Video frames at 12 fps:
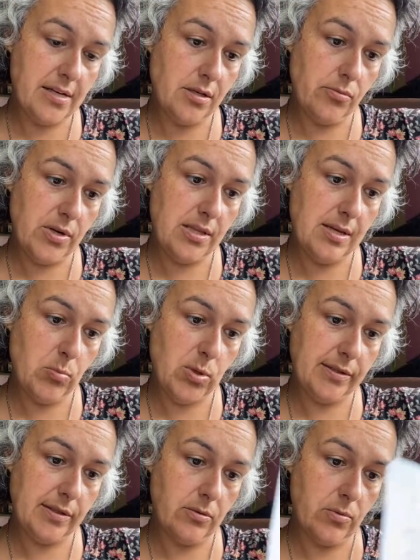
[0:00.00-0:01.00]
to read them
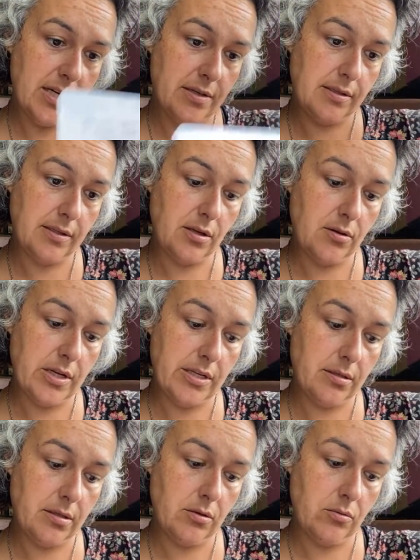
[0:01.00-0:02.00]
once in a while to you guys
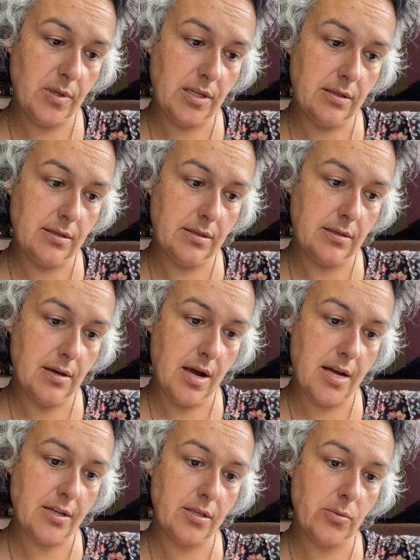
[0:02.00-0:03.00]
too, because I
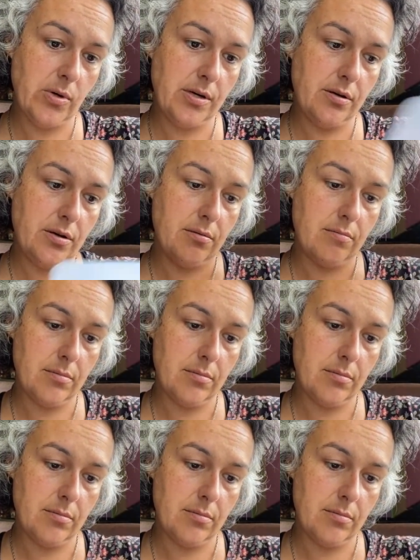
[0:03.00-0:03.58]
just want to